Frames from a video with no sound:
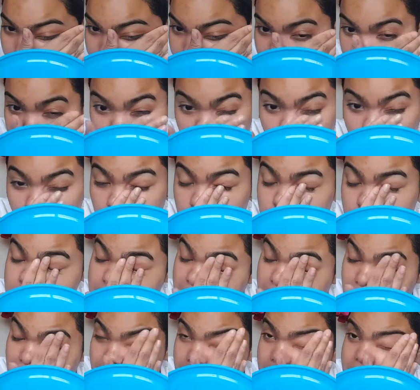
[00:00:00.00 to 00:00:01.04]
but
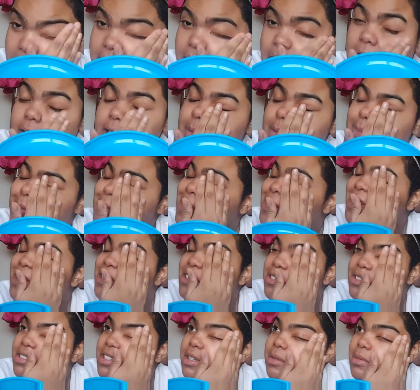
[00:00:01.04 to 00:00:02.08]
also it kind of smells
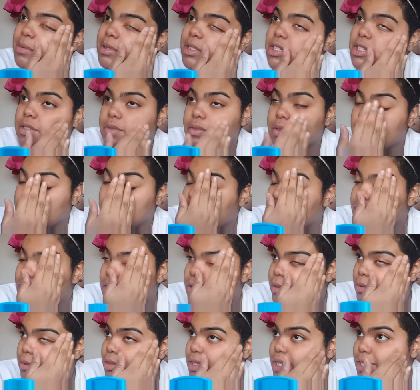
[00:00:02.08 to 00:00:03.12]
citrusy, which is really
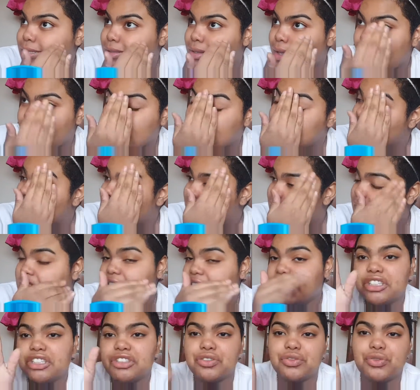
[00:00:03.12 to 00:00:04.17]
nice too. Just like
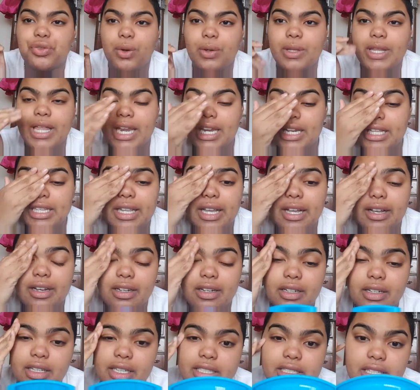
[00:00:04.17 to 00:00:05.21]
throw that in
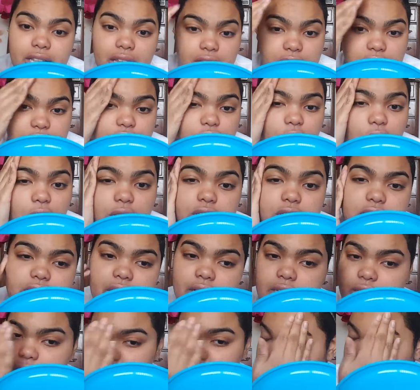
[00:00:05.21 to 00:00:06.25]
there. It's not a strong
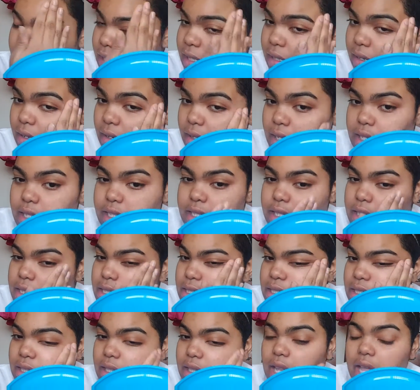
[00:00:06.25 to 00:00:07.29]
scent either. It is
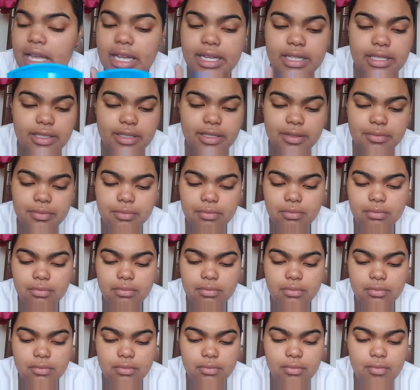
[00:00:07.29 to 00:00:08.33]
just light.
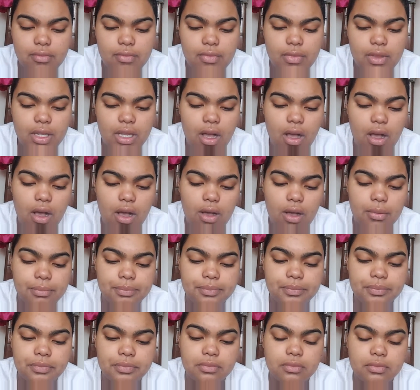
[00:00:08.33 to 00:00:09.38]

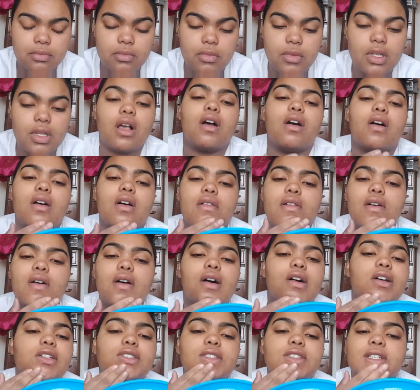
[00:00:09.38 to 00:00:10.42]

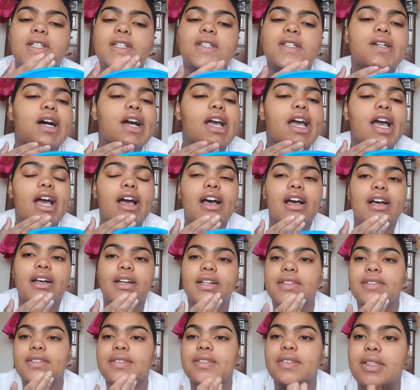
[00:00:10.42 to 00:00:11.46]
Also, I
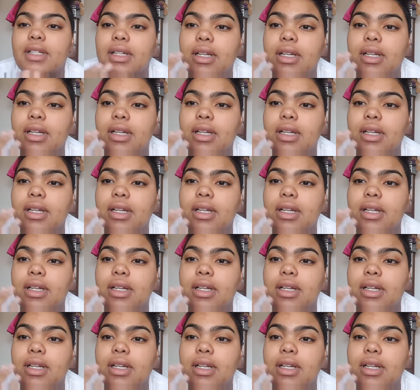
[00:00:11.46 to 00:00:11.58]
have